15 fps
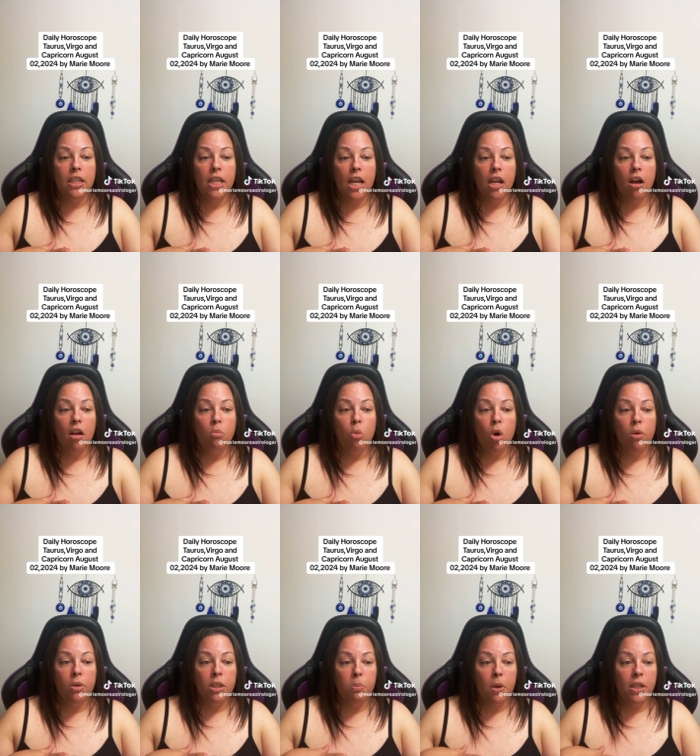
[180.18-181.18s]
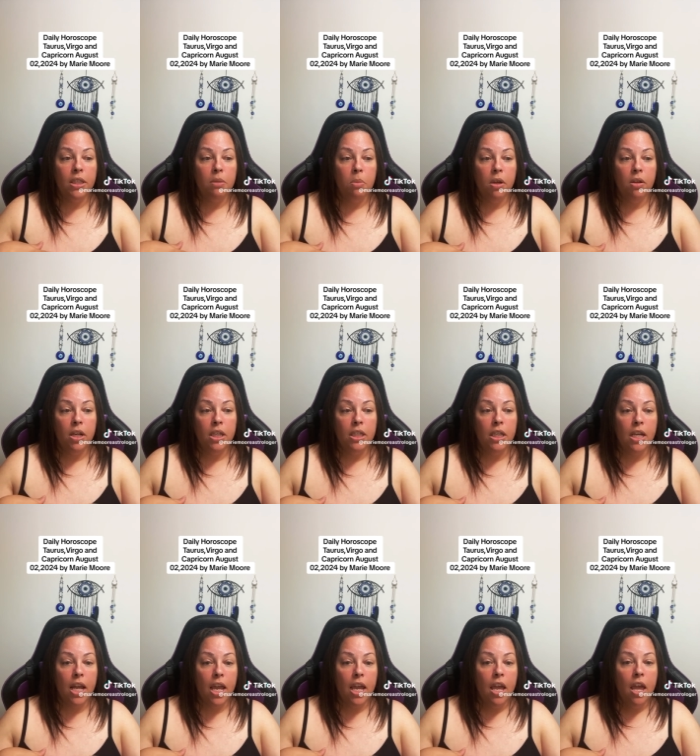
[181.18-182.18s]
take on more responsibilities
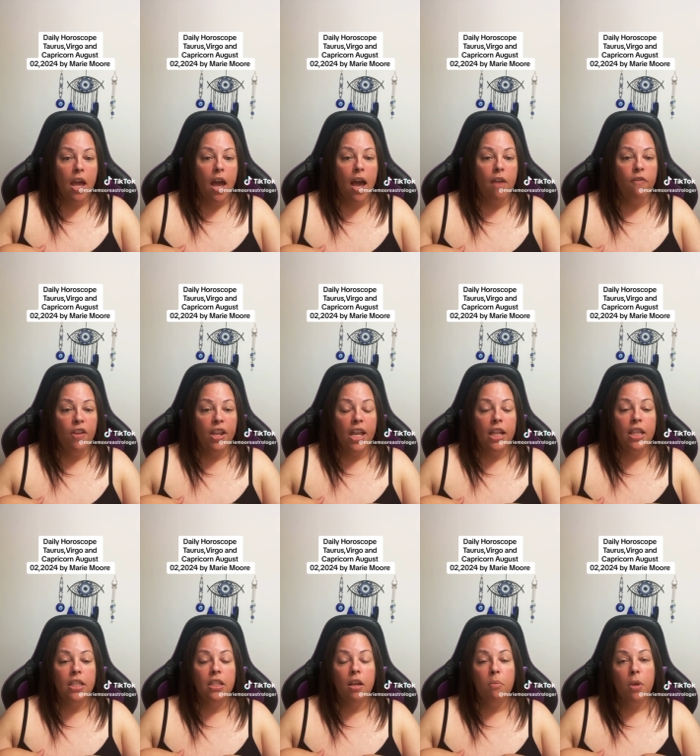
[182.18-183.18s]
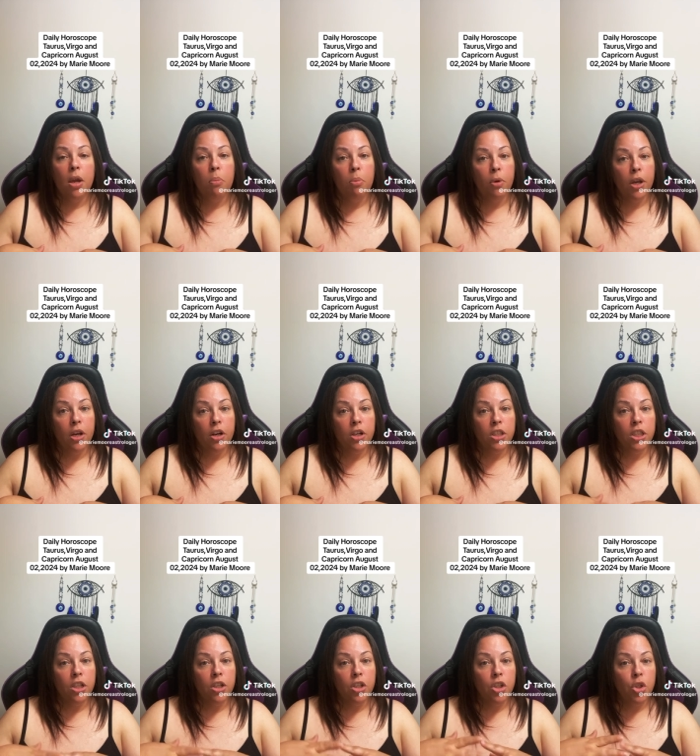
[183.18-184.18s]
today. I feel like this could be a
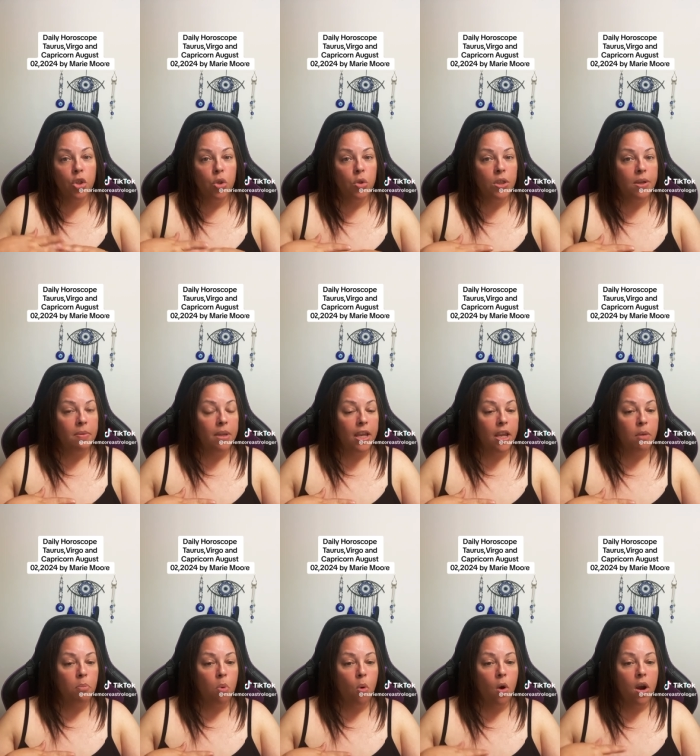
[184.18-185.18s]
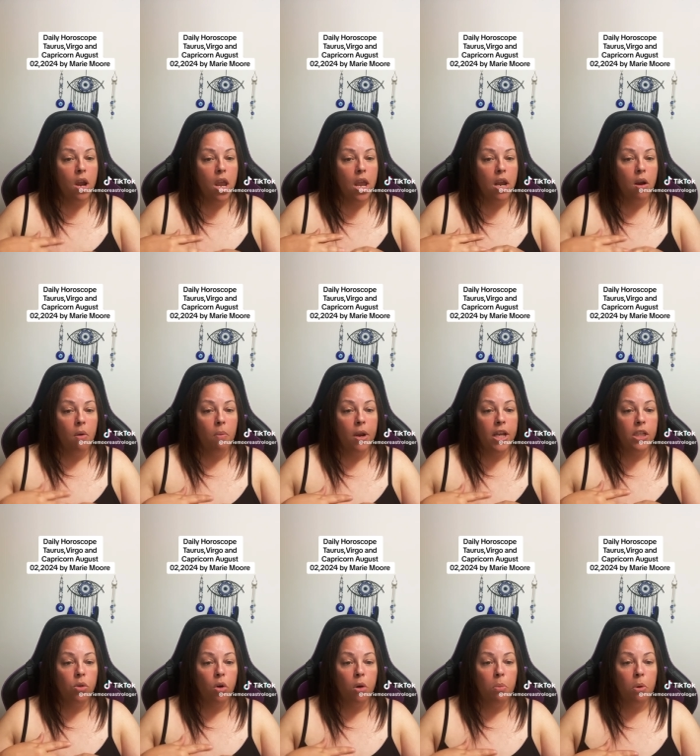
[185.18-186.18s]
precursor to something important, a
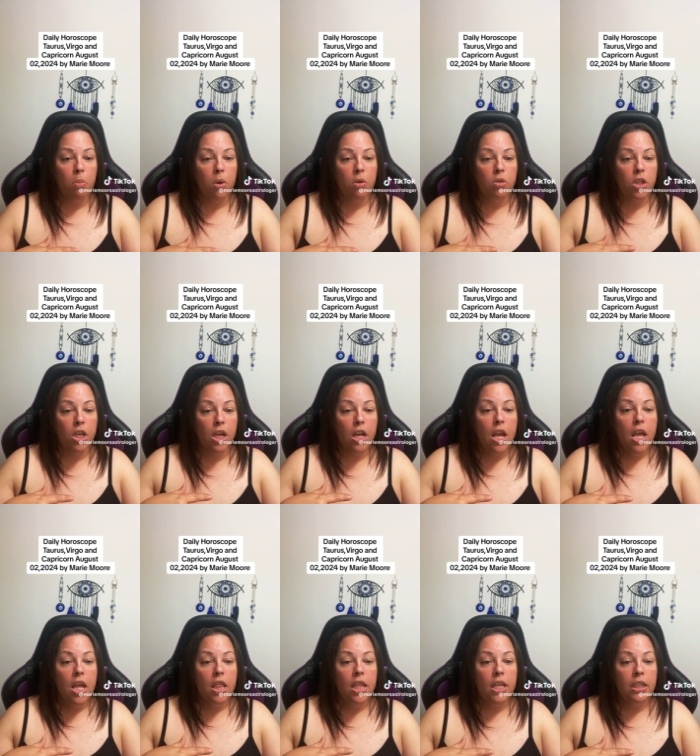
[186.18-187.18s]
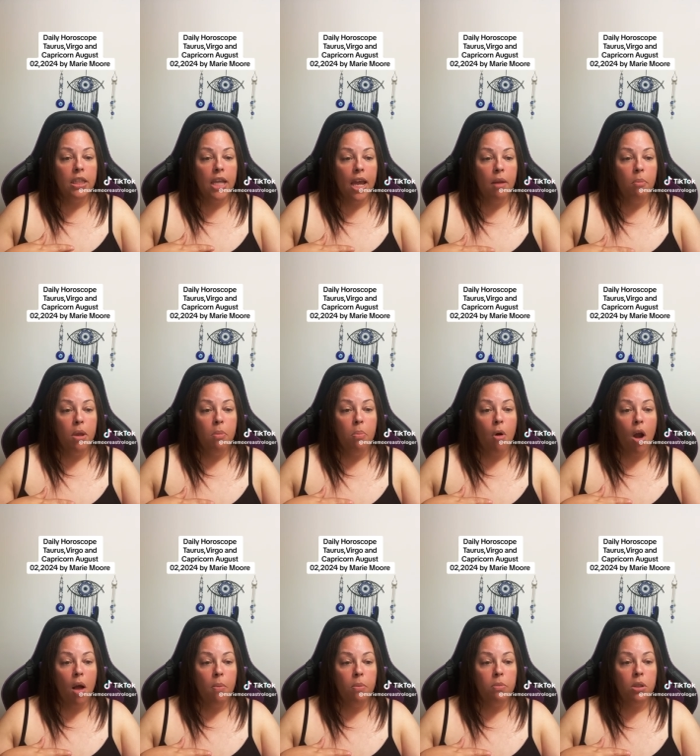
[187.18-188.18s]
raise or a promotion. This can be
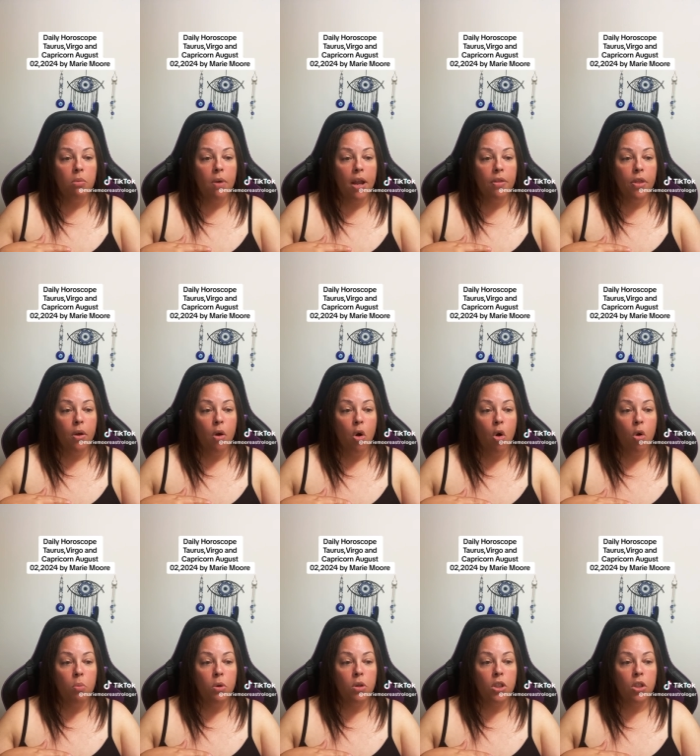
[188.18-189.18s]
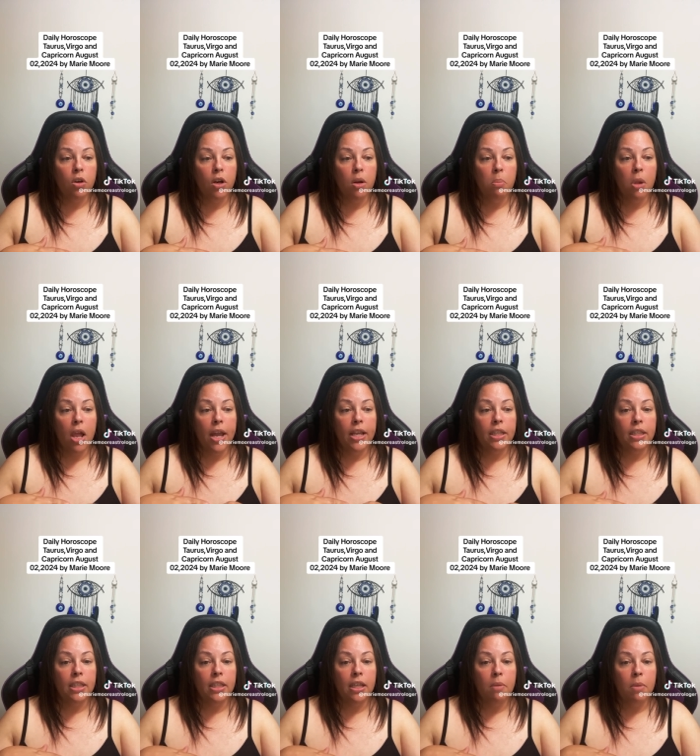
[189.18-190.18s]
problems around the home, or certain
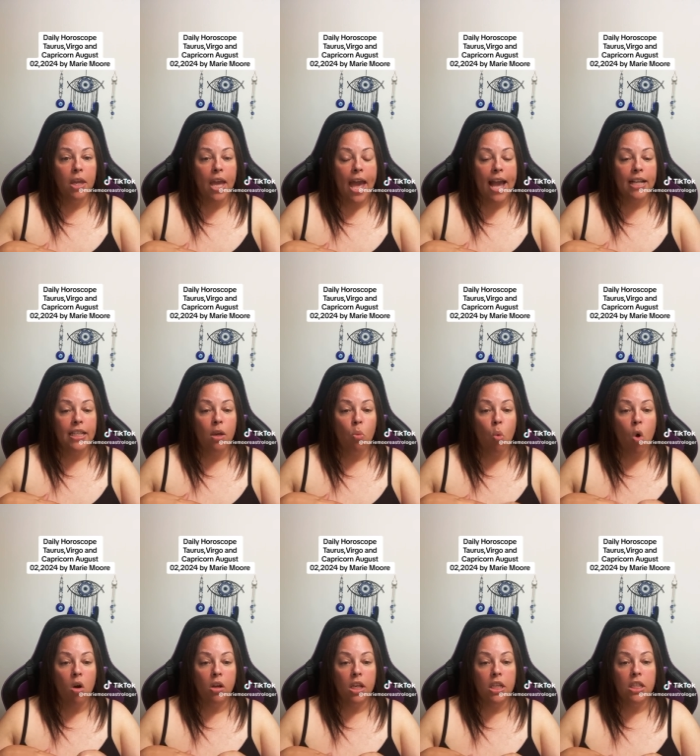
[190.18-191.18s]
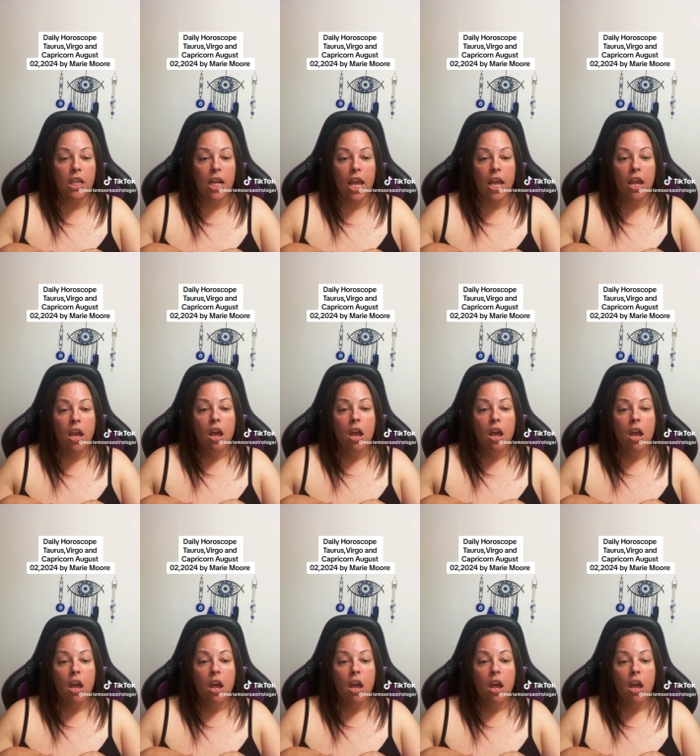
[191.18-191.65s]
appliances could be acting wonky today.